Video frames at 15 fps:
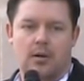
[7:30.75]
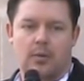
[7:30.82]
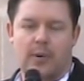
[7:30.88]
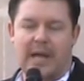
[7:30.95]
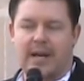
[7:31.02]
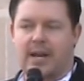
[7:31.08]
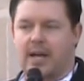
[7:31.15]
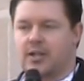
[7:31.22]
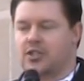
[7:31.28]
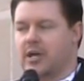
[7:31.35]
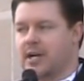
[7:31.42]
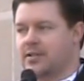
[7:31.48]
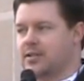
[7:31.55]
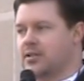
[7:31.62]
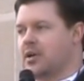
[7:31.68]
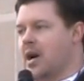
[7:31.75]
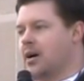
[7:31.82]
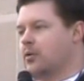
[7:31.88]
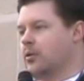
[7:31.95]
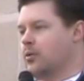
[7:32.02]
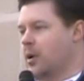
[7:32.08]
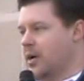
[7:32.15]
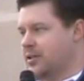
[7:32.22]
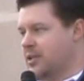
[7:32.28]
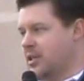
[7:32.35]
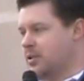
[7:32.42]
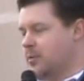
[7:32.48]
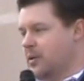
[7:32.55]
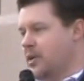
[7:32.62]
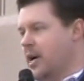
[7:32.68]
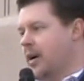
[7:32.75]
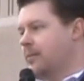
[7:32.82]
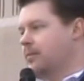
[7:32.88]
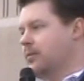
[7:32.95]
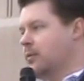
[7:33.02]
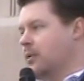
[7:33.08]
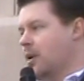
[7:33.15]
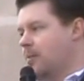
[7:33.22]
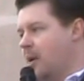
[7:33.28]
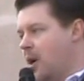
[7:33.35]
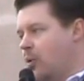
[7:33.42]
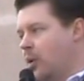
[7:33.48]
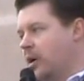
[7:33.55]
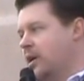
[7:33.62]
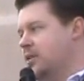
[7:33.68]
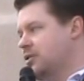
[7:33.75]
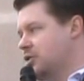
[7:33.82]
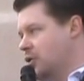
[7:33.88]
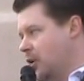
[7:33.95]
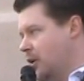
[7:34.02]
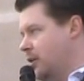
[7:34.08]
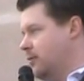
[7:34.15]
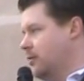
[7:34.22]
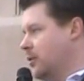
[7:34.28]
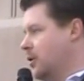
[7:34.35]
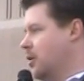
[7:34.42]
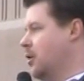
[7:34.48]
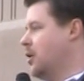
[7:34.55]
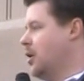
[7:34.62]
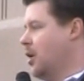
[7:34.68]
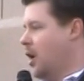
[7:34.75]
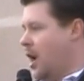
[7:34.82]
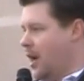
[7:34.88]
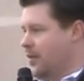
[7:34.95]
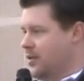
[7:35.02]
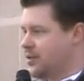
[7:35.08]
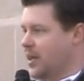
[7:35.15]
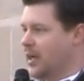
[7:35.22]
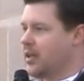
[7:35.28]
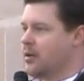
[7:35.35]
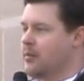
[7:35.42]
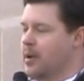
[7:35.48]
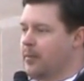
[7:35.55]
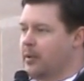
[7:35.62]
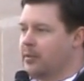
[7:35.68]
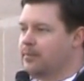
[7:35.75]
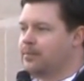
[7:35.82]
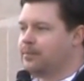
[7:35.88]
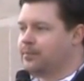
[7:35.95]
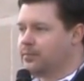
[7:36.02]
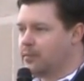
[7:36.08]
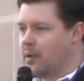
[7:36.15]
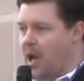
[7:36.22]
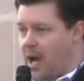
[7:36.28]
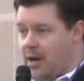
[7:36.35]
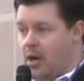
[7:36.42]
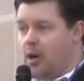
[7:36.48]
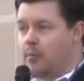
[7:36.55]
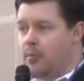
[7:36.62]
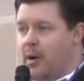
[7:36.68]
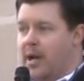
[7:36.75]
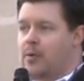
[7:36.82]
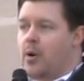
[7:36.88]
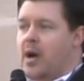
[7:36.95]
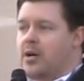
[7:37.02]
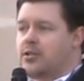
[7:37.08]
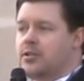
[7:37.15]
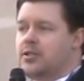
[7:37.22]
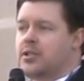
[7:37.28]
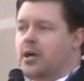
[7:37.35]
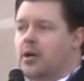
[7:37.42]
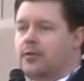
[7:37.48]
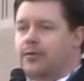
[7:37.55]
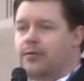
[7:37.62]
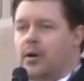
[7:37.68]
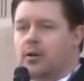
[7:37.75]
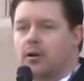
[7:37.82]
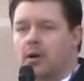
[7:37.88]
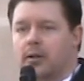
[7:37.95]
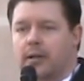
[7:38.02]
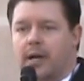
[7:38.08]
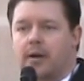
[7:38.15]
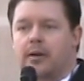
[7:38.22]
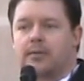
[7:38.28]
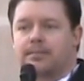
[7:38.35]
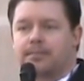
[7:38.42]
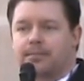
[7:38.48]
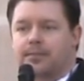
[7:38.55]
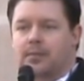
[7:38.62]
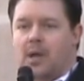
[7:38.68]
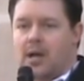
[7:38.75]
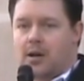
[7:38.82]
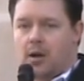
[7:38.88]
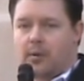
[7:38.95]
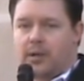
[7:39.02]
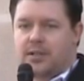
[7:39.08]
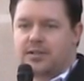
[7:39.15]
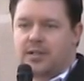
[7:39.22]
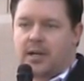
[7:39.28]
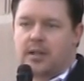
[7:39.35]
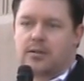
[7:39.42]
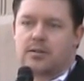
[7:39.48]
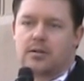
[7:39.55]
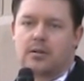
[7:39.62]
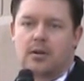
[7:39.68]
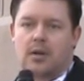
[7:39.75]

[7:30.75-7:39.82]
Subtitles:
We hadn't had a chance to talk with Ron Teachman yet about where he stood on the Second Amendment. I know Brad Rogers, Sheriff of Elkhart County. I know where he stands.